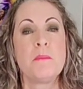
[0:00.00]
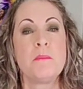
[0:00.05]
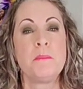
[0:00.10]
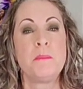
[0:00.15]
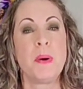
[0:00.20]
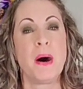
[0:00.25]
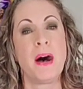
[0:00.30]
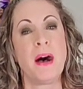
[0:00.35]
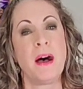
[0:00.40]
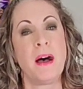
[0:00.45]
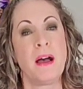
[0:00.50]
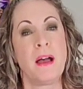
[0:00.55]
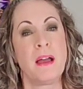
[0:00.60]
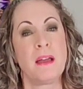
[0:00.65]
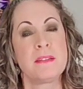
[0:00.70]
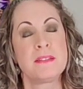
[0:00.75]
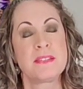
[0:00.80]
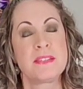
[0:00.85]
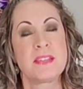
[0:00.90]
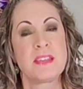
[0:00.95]

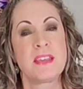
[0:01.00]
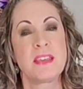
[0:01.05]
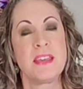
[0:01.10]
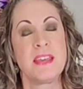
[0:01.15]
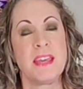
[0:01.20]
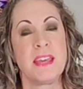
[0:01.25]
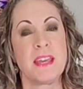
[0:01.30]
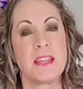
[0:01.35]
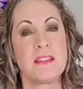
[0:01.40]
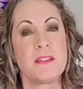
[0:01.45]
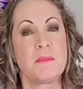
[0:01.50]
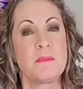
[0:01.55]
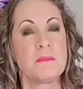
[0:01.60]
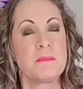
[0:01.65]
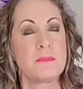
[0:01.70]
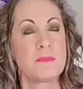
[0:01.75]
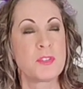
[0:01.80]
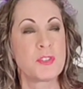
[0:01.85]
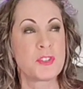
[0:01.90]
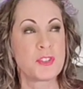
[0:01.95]
but it
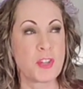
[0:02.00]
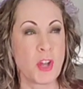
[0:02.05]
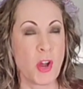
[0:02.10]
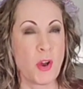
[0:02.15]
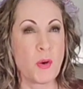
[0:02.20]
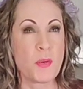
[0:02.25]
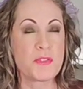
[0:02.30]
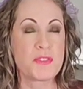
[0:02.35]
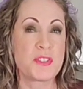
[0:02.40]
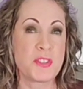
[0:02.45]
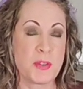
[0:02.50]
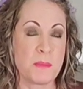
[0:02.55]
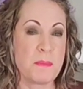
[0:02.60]
shows,